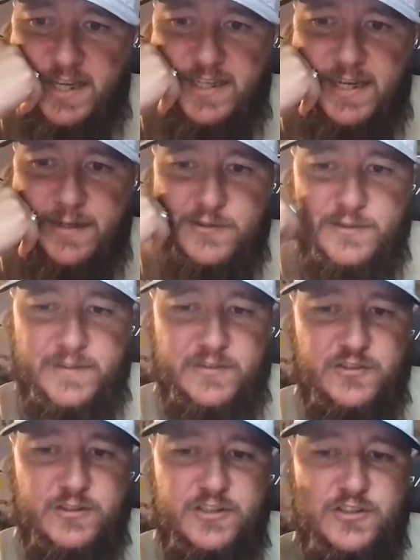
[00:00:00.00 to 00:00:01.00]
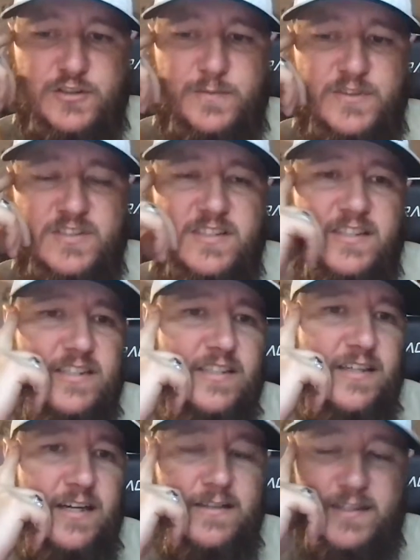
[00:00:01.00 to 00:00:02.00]
Hey, Gators Adventure, you just missed
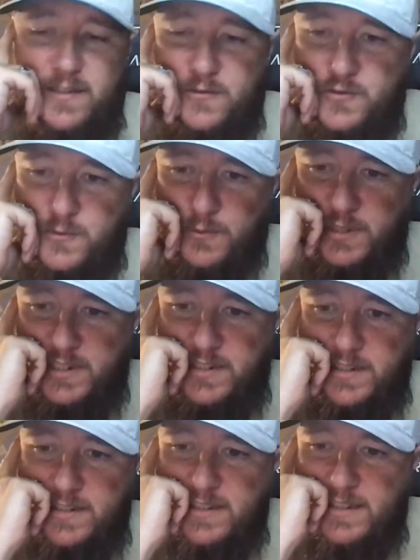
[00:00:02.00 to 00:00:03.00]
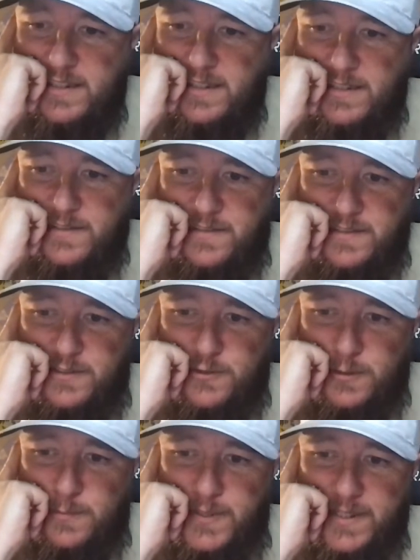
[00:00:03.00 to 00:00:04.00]
the alligator story.
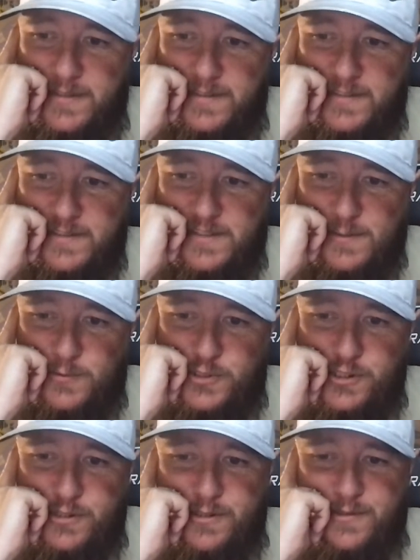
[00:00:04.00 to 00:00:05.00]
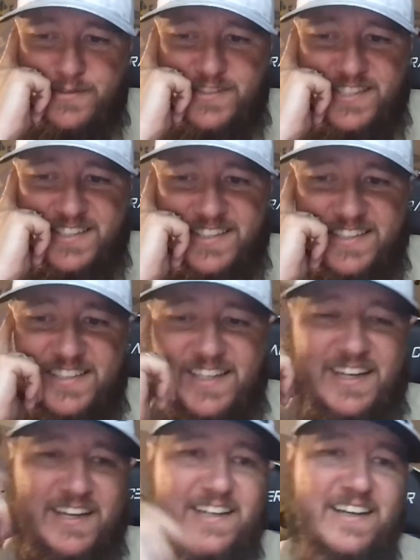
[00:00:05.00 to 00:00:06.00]
Into a belt and some shoes.
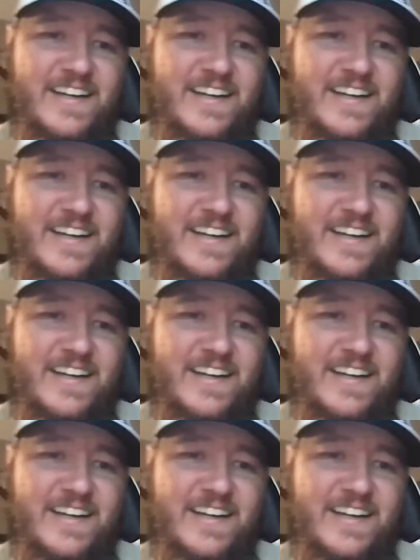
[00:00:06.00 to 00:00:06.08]
Yeah.